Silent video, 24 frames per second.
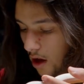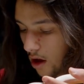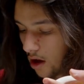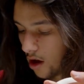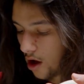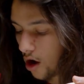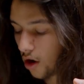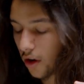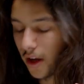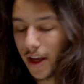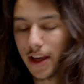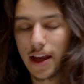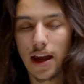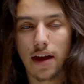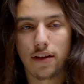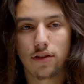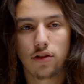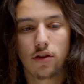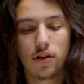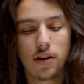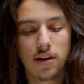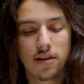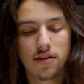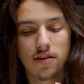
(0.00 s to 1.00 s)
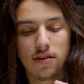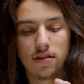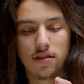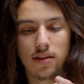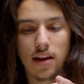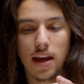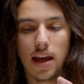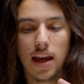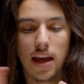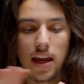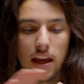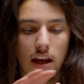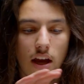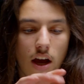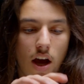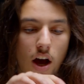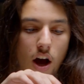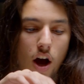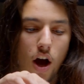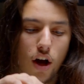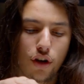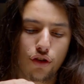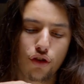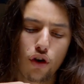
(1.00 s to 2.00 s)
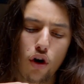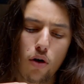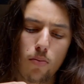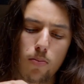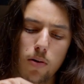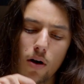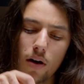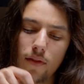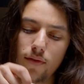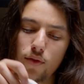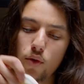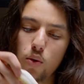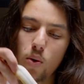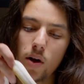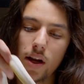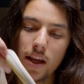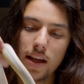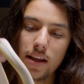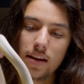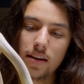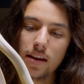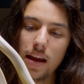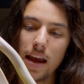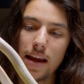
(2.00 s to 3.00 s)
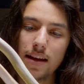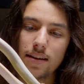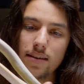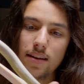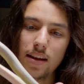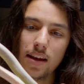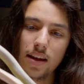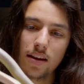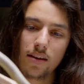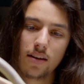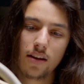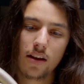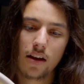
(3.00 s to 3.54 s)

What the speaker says: Okay, yeah, so this is a October of 2018.